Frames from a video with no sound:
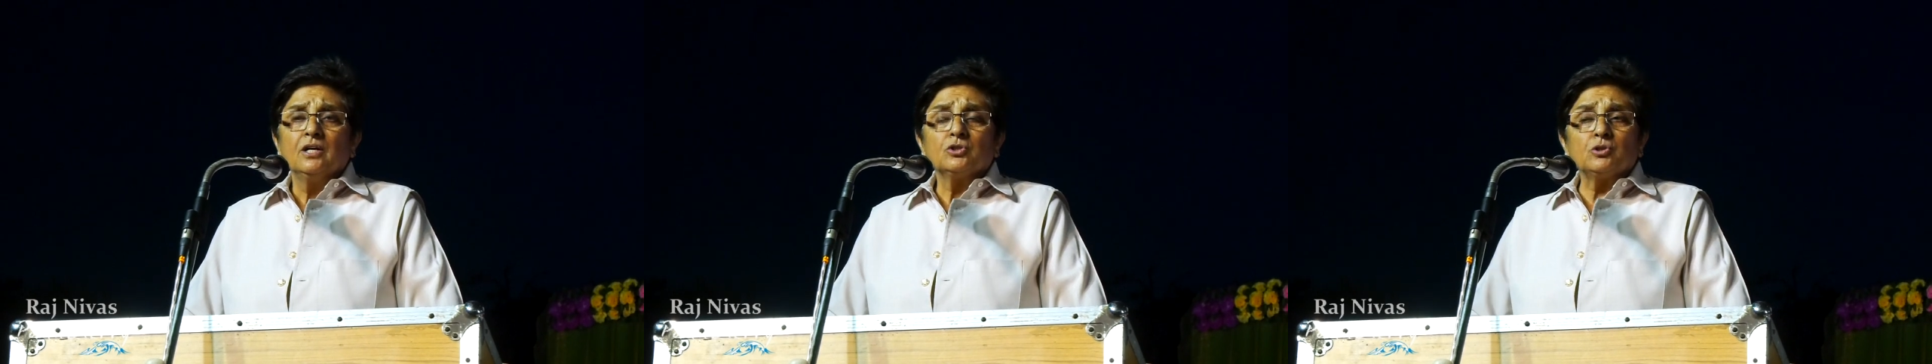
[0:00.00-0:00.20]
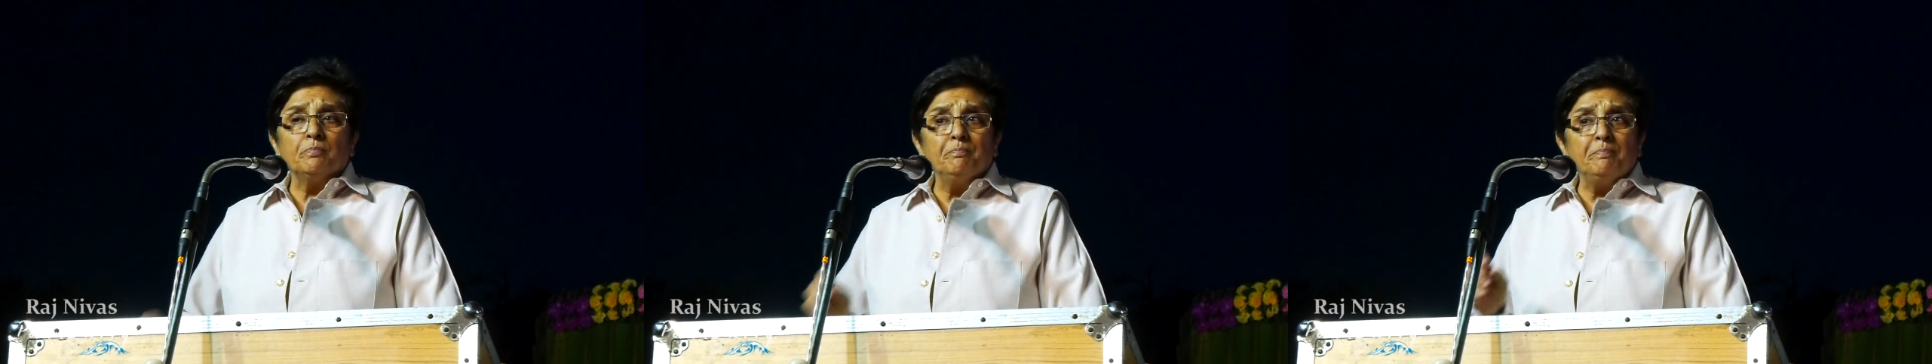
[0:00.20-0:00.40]

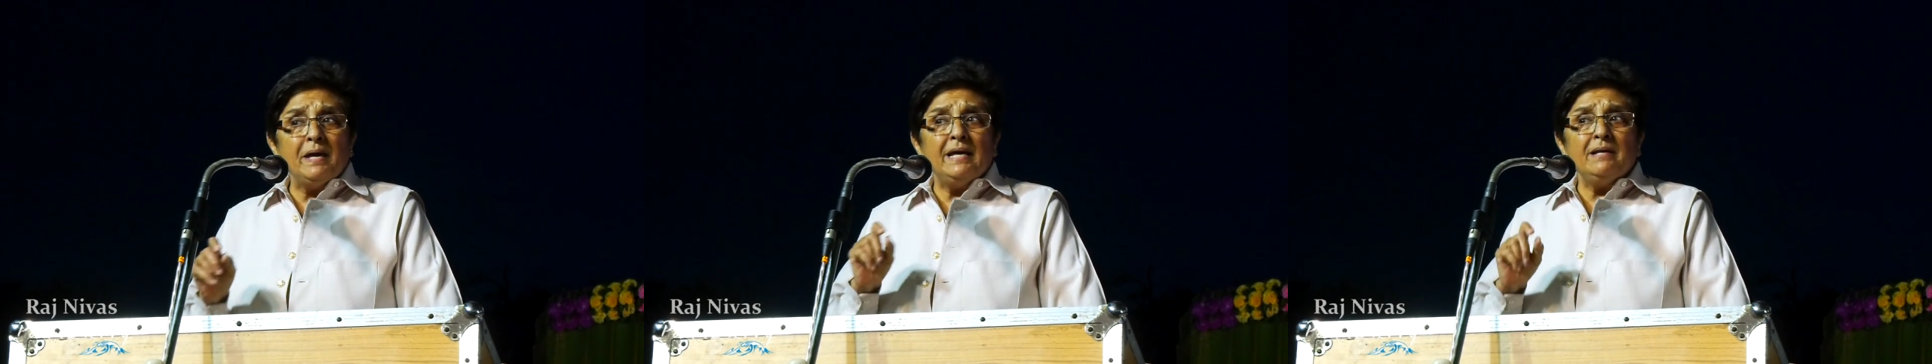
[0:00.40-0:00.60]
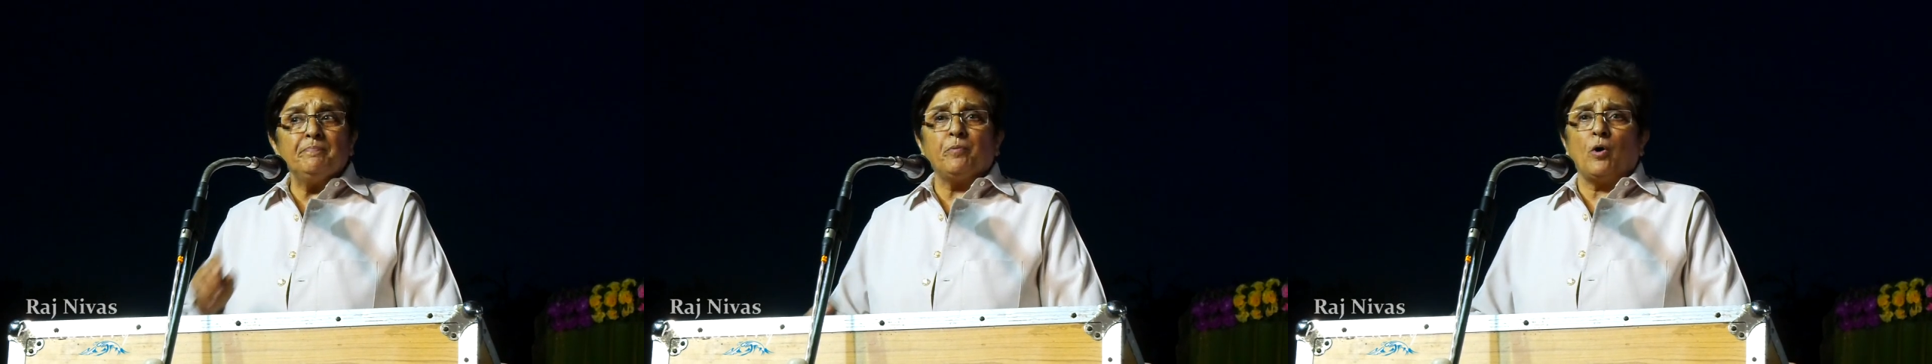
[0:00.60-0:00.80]
So
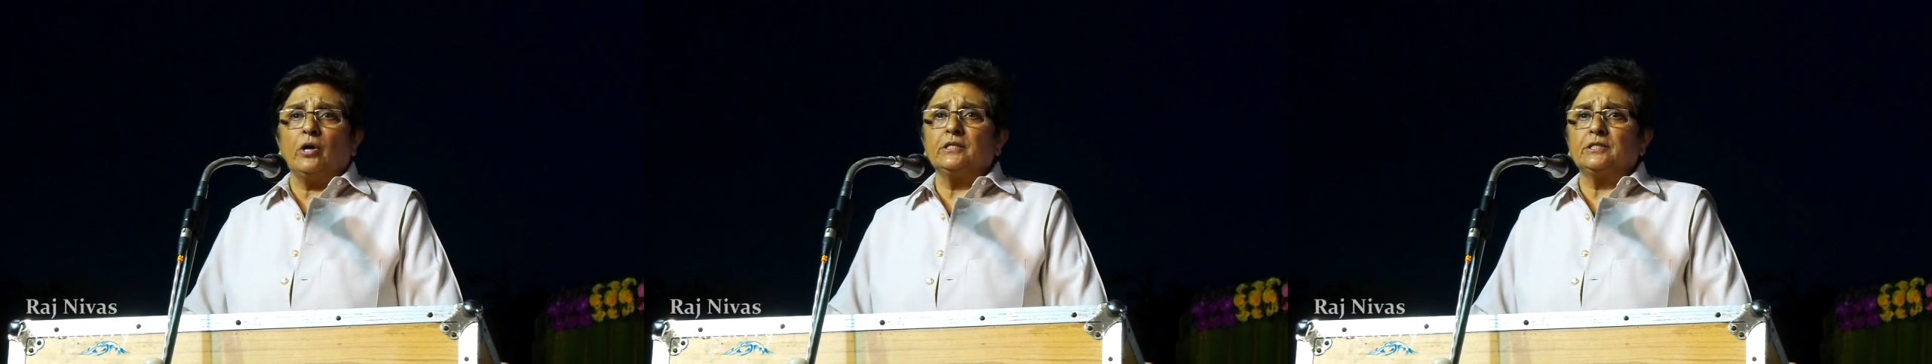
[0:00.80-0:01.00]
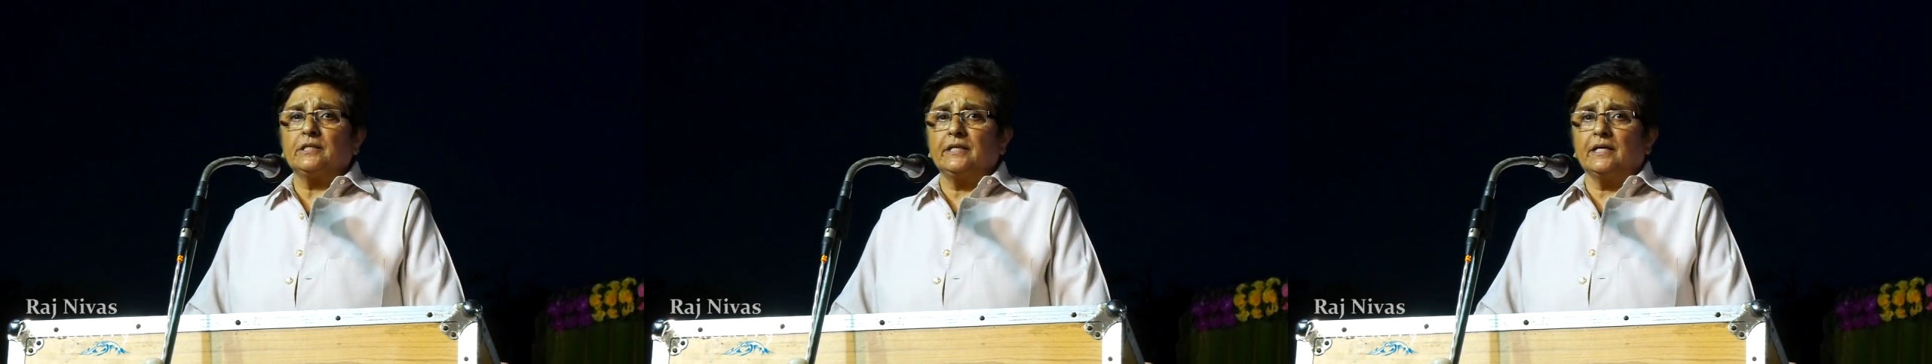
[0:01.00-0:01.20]
main
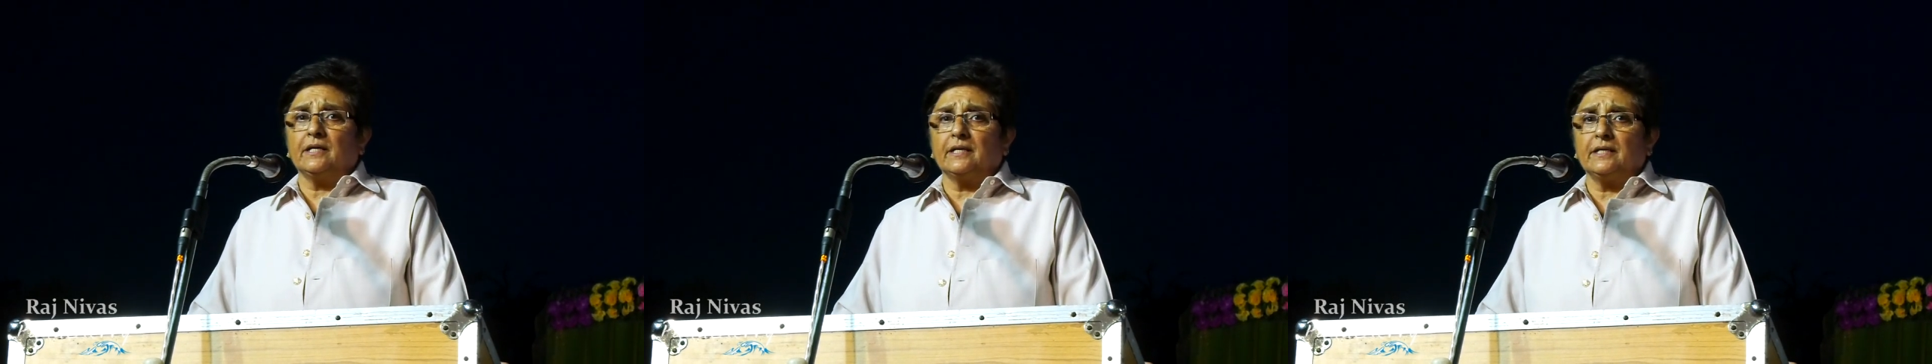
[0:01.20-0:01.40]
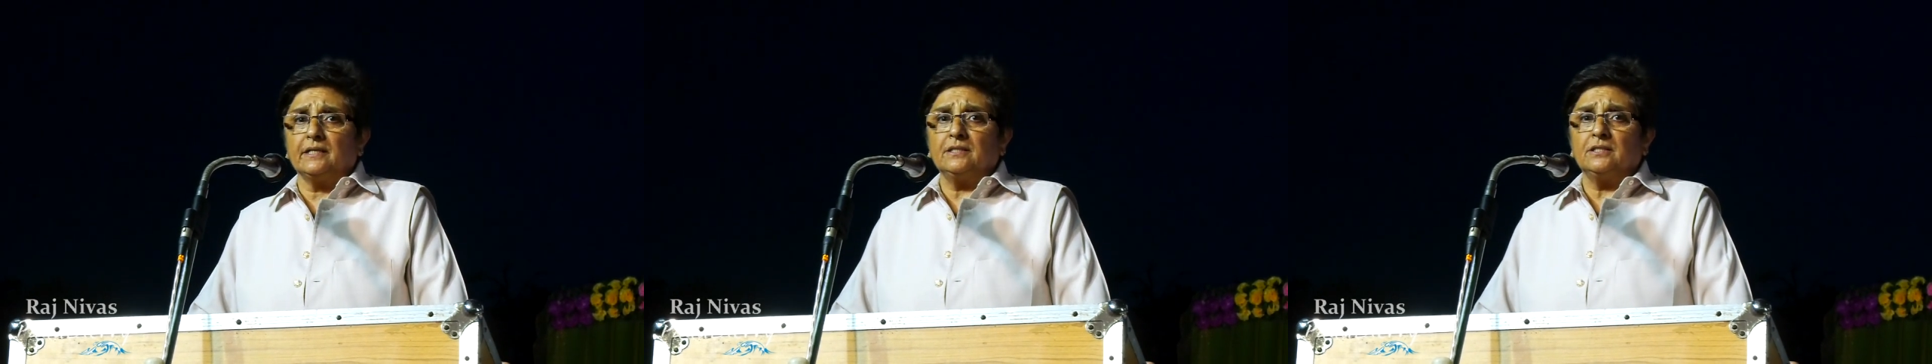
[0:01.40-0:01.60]
point
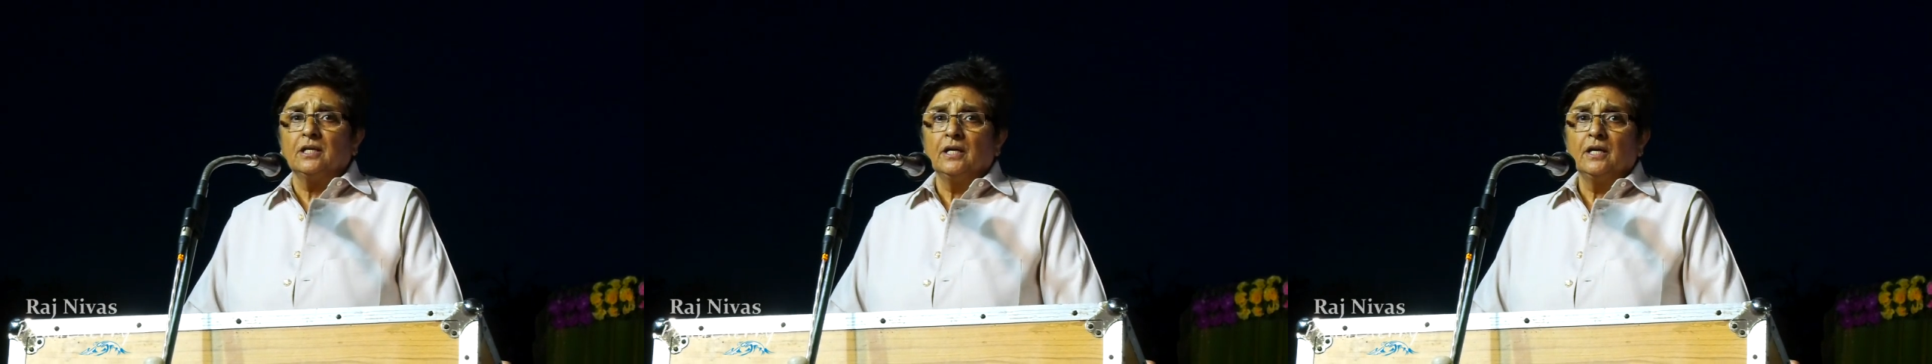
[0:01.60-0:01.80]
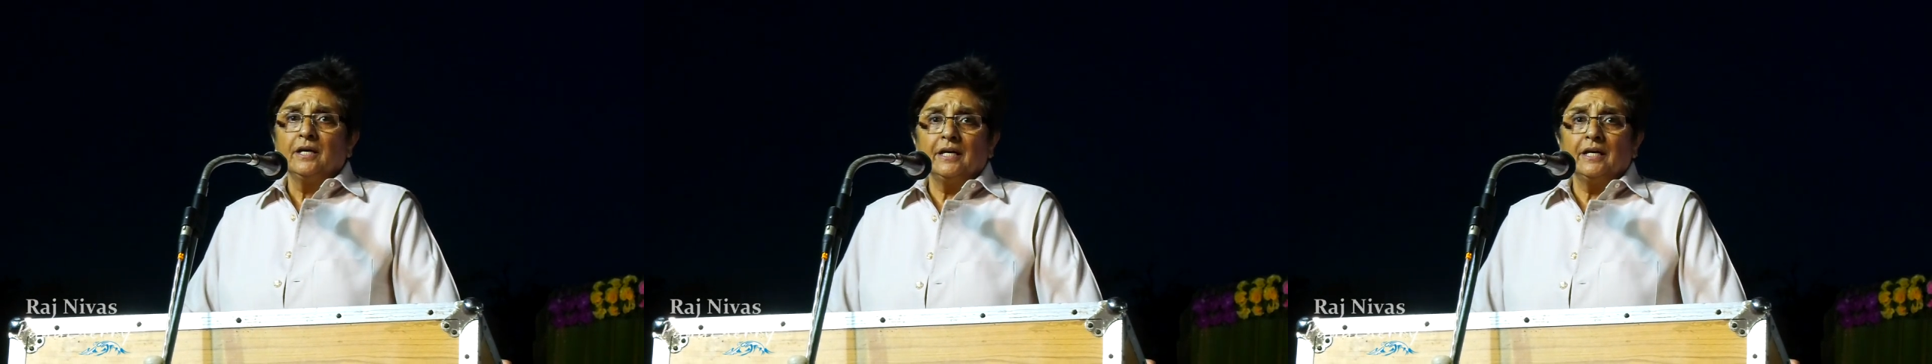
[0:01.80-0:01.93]
here is,